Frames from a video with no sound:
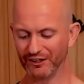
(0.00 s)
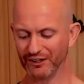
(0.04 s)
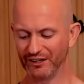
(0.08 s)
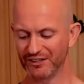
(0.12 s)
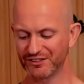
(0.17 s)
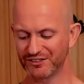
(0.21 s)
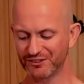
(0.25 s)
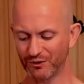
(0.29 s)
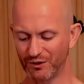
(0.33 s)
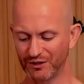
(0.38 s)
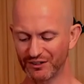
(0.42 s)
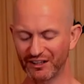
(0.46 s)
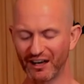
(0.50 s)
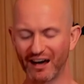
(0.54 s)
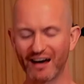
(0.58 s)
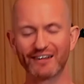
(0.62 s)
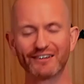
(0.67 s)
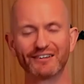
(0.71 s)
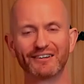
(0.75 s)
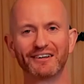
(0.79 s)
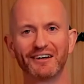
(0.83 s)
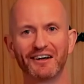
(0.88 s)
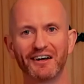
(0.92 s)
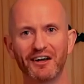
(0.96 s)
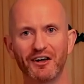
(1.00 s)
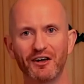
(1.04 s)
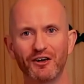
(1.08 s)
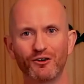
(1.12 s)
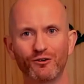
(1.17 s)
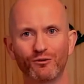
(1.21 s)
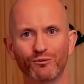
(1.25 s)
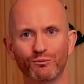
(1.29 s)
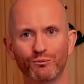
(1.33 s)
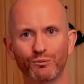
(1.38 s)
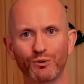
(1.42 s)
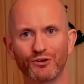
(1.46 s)
So again,
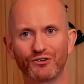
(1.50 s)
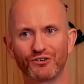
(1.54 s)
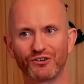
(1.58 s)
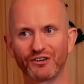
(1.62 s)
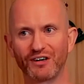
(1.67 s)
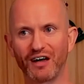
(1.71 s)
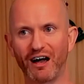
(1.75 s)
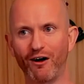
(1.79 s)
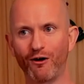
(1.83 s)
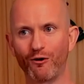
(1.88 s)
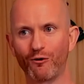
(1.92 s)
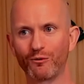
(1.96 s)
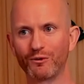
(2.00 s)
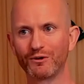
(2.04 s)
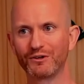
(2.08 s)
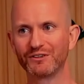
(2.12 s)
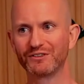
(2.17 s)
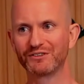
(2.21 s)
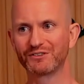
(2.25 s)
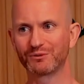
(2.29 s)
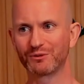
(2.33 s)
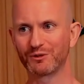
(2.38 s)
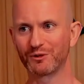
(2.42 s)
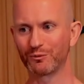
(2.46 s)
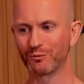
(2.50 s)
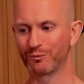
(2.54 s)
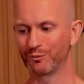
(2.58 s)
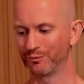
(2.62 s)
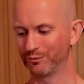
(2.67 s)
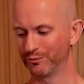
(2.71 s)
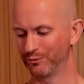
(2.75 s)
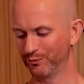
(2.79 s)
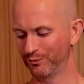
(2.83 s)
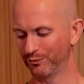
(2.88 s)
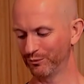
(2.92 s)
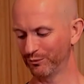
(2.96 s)
pushing outwards with
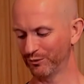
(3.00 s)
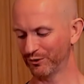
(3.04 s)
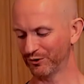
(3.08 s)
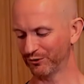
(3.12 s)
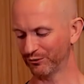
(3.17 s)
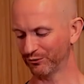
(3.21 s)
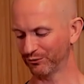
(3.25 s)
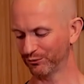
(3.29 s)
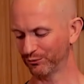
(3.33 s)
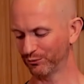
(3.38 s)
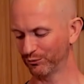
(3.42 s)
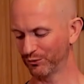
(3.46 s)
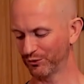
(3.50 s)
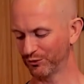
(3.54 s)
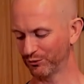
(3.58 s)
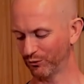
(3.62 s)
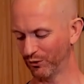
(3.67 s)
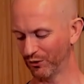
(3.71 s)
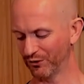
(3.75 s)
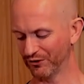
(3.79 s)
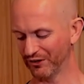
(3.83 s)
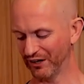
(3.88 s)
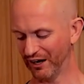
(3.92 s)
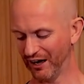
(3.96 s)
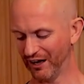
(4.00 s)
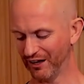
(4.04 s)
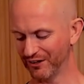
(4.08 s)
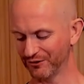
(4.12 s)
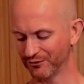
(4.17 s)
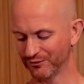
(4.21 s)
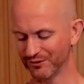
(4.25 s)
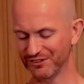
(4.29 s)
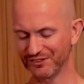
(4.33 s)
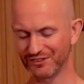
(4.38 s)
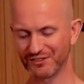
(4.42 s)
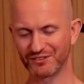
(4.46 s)
one hand,
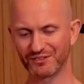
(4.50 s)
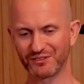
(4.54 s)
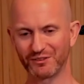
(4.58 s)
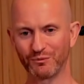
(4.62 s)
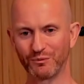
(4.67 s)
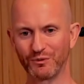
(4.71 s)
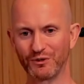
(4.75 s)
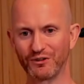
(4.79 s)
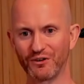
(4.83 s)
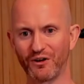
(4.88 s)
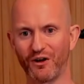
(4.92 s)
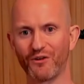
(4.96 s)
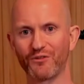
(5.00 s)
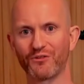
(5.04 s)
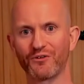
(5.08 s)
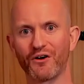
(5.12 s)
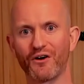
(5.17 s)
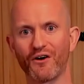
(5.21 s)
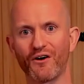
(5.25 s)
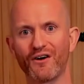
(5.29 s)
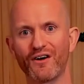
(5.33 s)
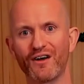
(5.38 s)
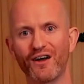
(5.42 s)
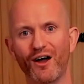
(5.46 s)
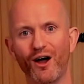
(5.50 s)
resisting with the other.